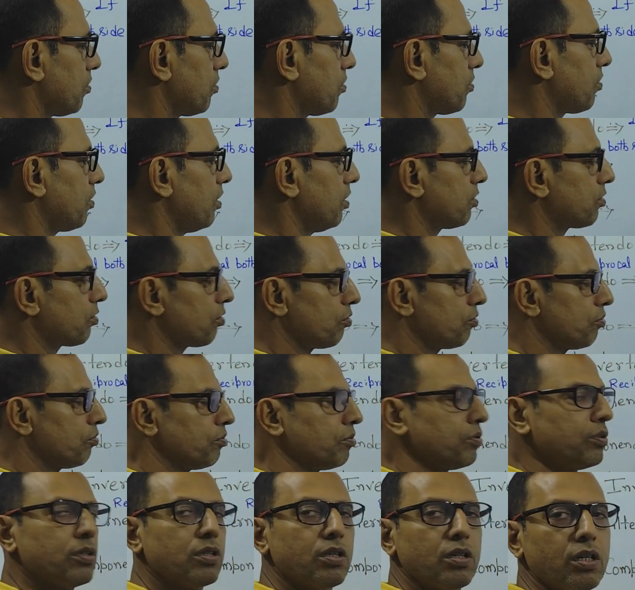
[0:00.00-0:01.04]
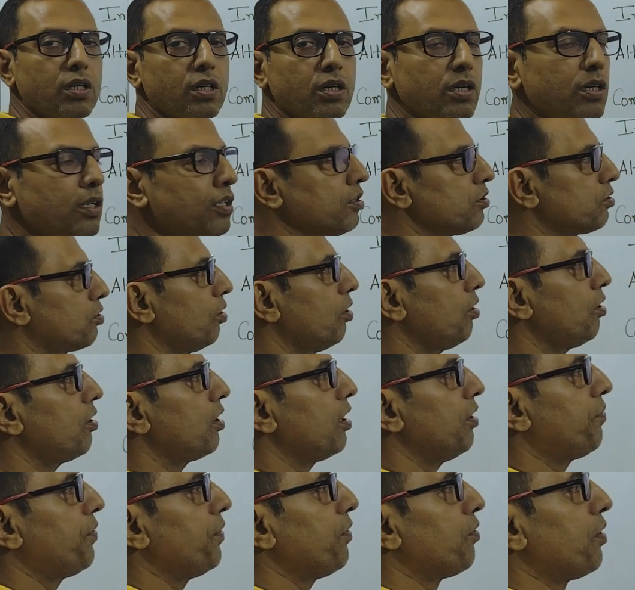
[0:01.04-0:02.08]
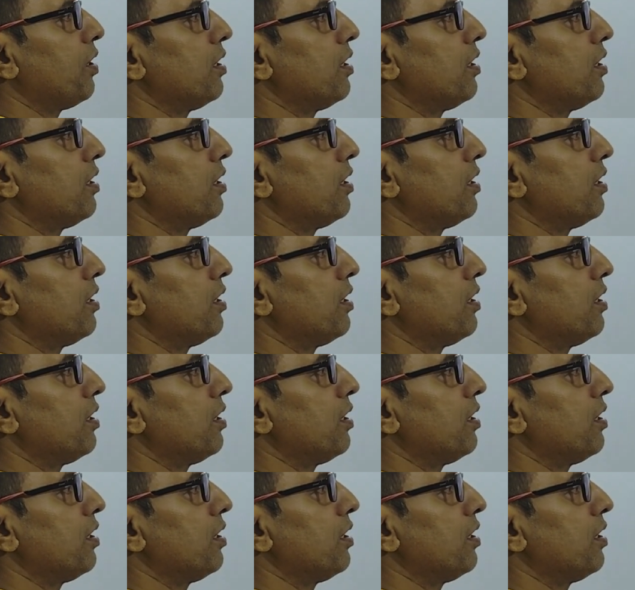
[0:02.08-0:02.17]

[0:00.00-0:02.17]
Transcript: 3 is to 2. So if you